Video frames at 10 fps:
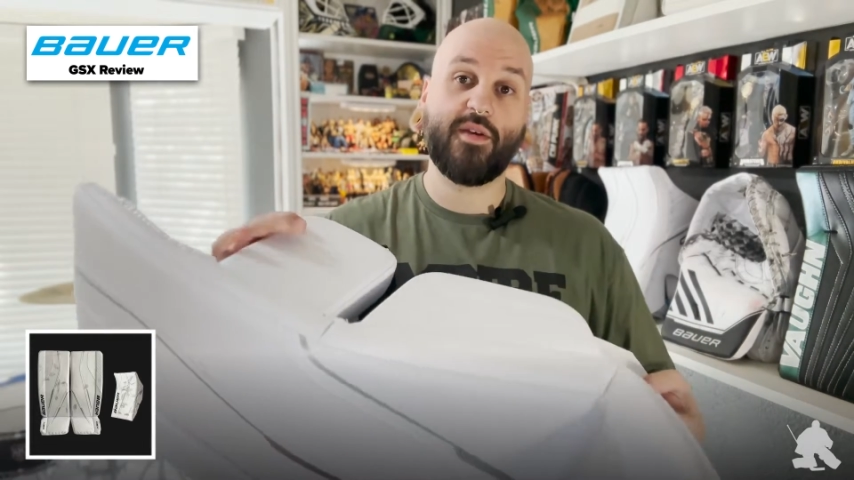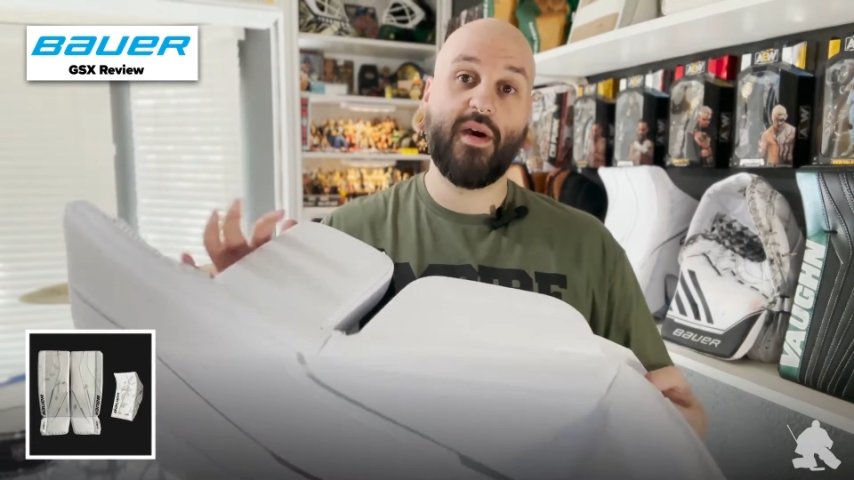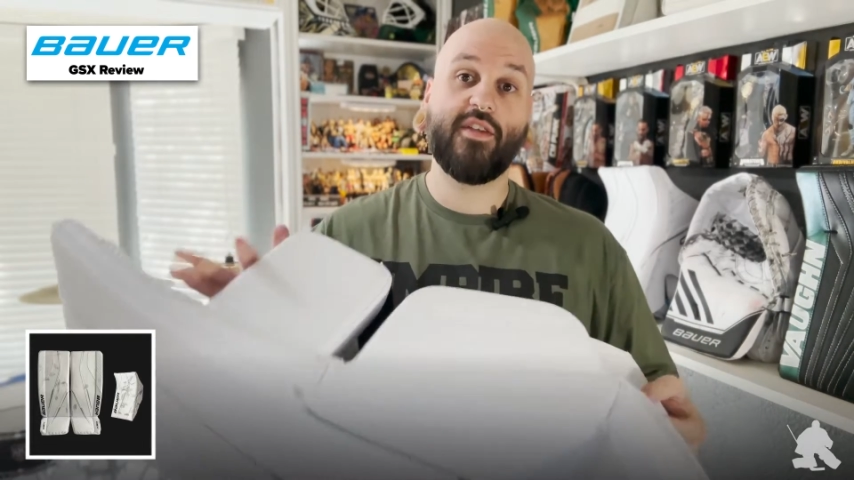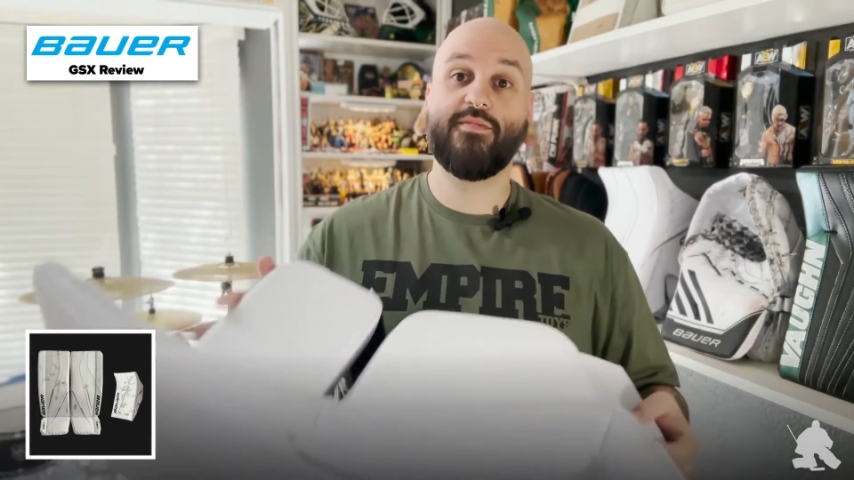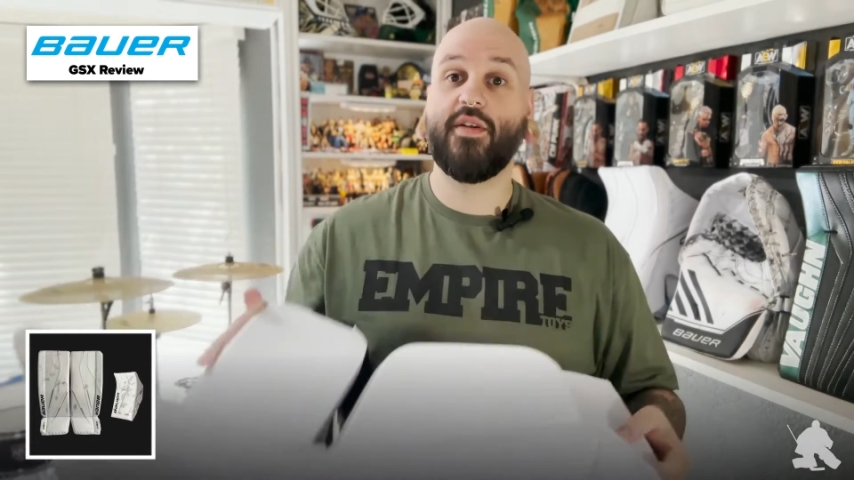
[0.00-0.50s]

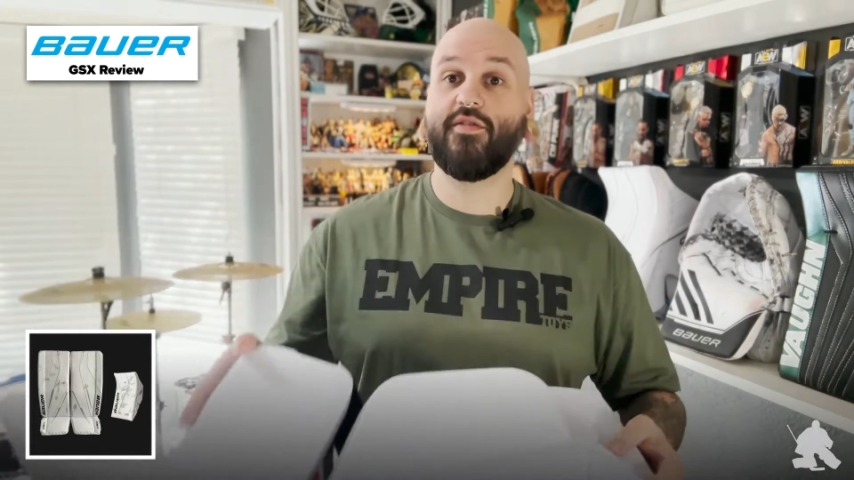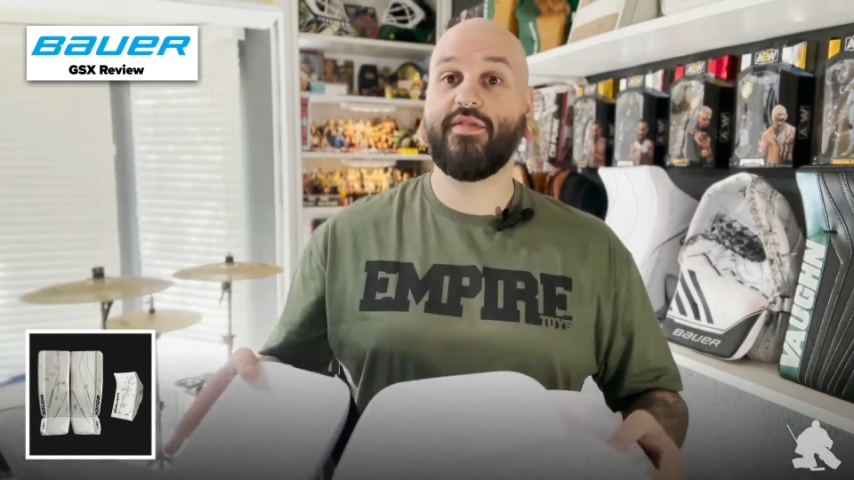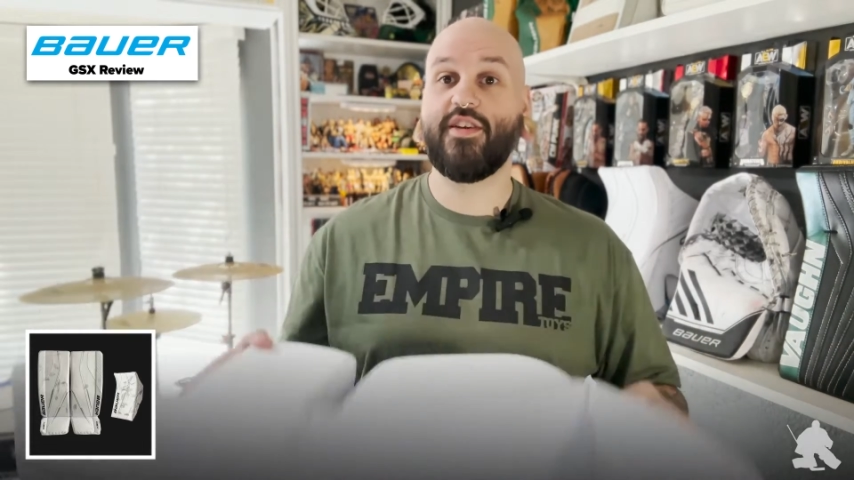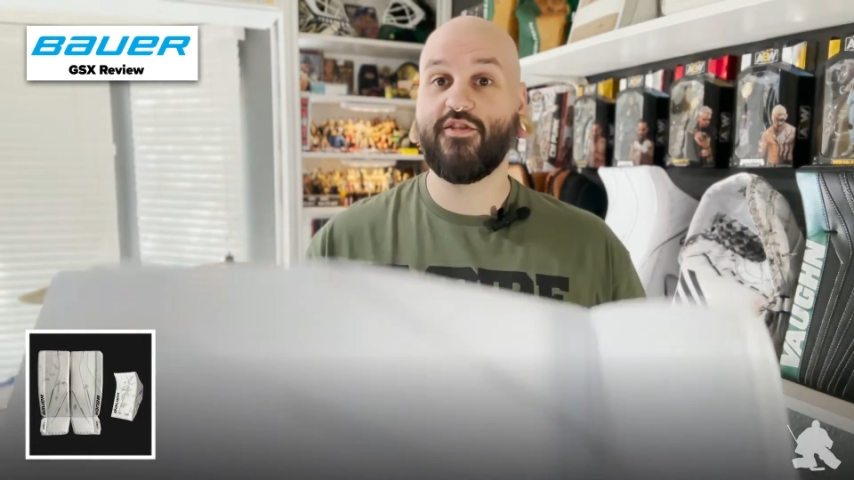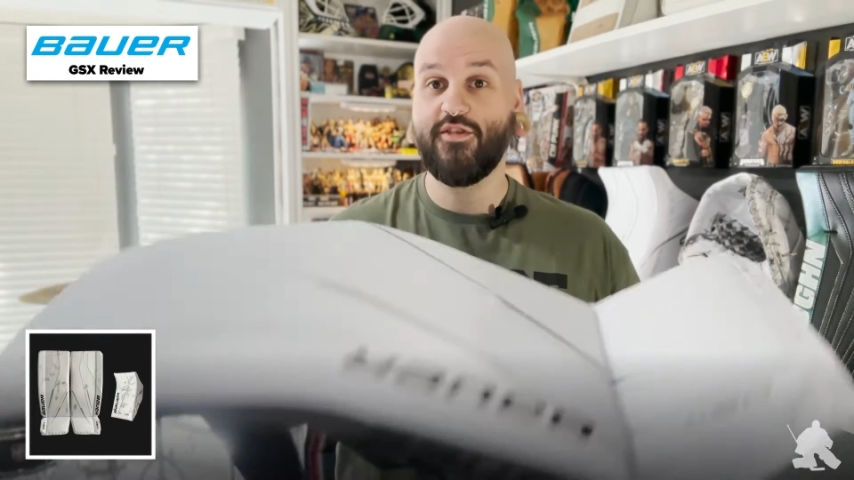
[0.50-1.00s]
about some other
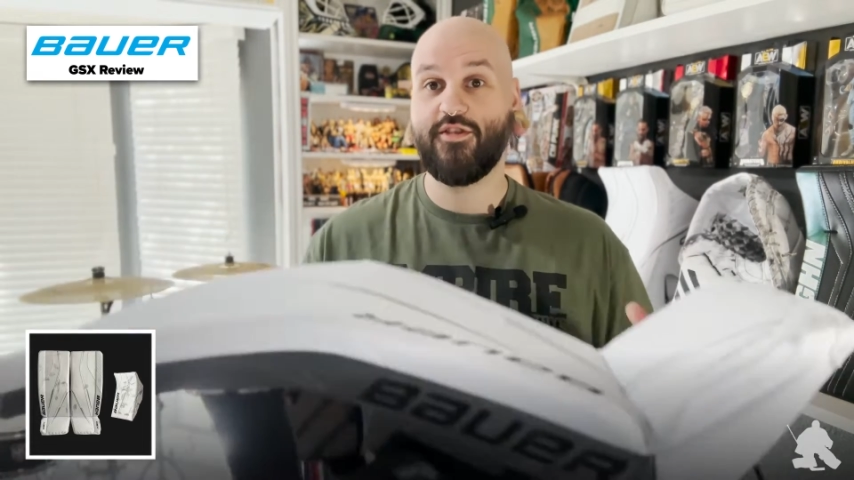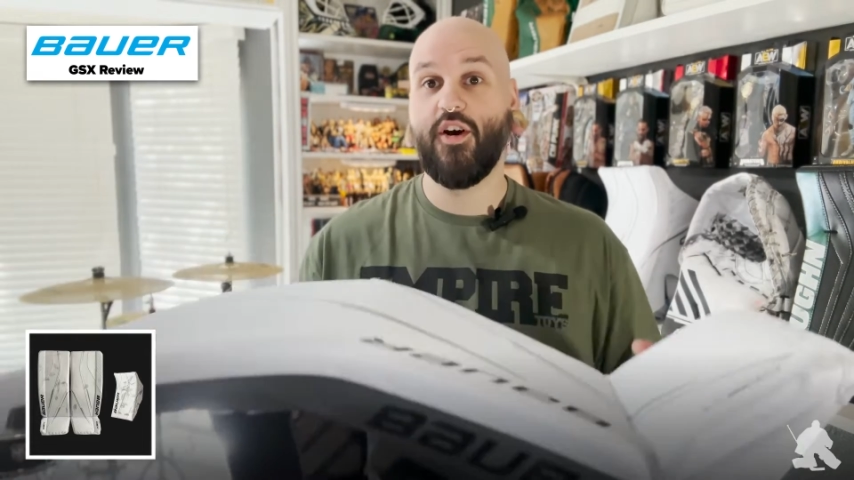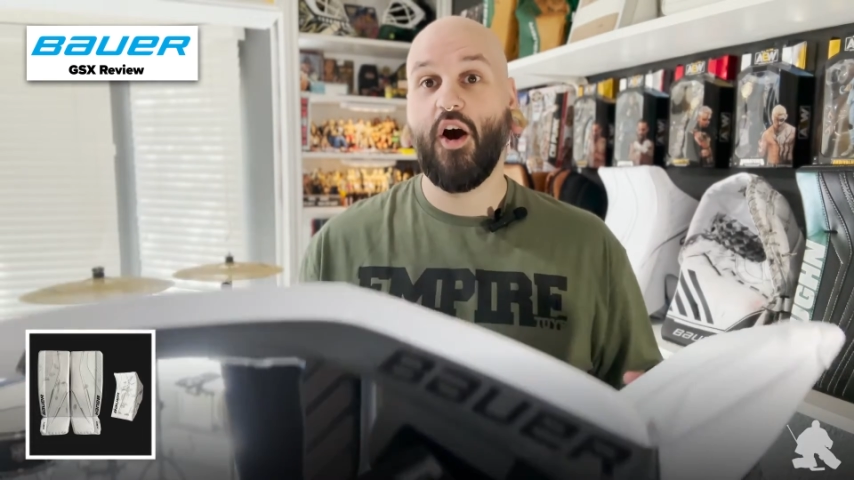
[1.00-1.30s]
features